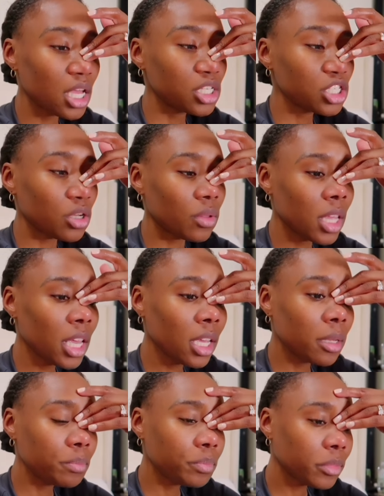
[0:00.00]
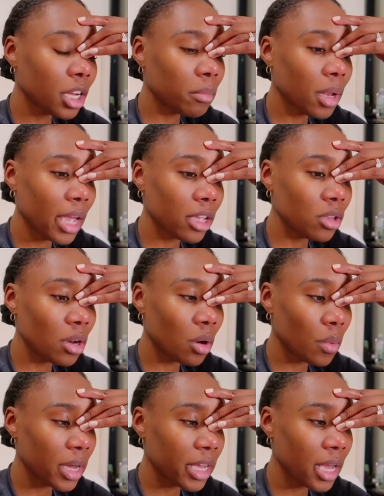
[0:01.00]
So then I'm like, you know
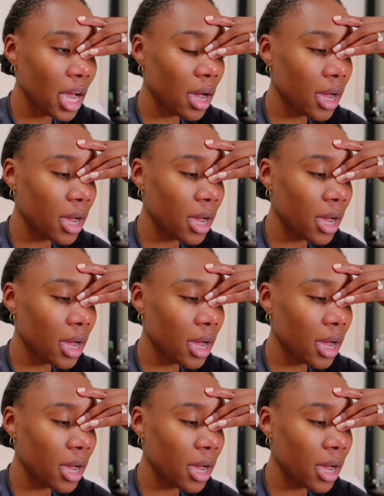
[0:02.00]
what?